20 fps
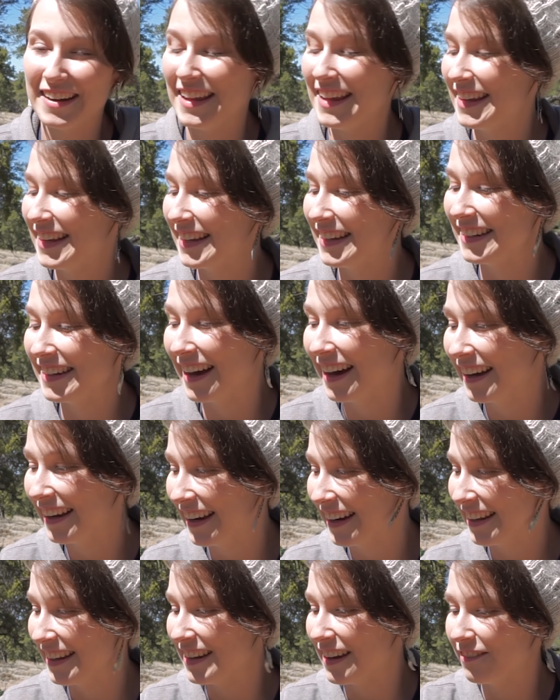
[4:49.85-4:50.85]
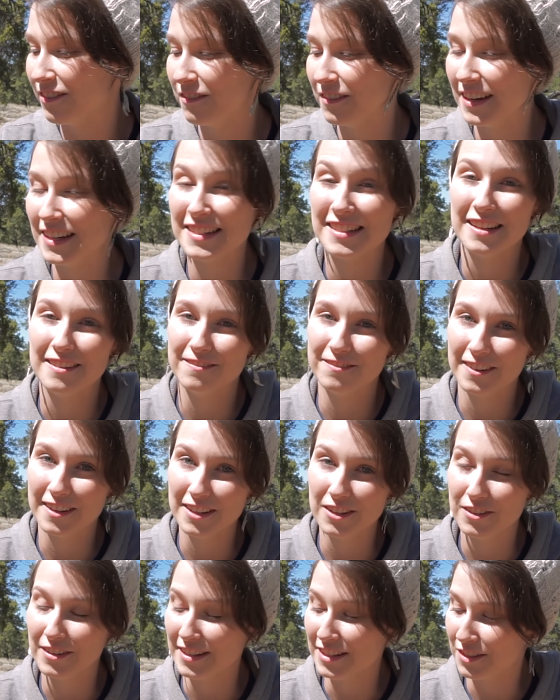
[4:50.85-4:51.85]
He cannot get enough of us and
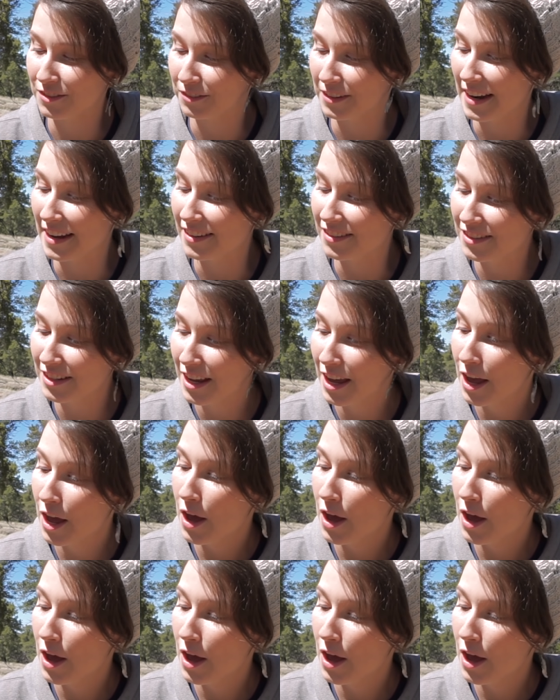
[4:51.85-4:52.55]
following us around.